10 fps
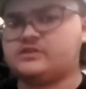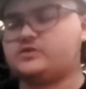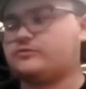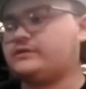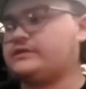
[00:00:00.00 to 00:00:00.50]

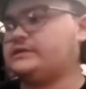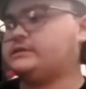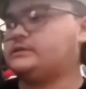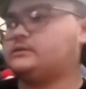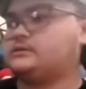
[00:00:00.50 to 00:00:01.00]

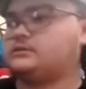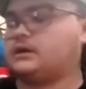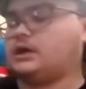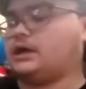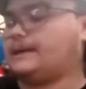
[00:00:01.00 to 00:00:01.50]
screen.
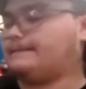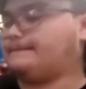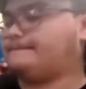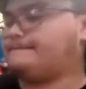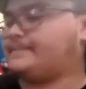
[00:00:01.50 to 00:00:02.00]

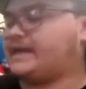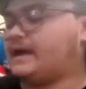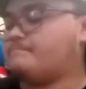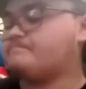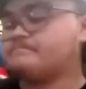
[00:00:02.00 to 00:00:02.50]
But
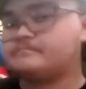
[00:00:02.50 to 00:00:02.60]
yeah,